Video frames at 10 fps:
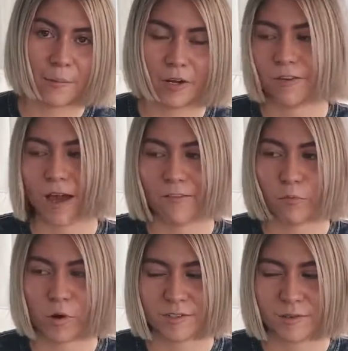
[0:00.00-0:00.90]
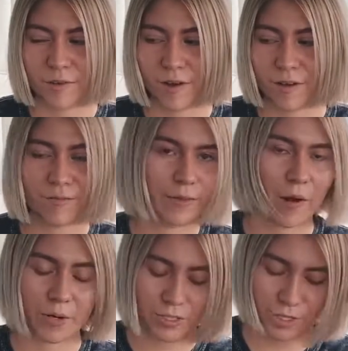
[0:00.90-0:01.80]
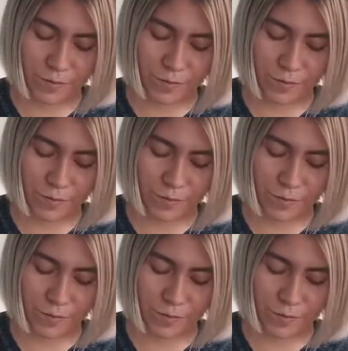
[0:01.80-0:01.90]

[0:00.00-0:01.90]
but if you have moist soil, that works too.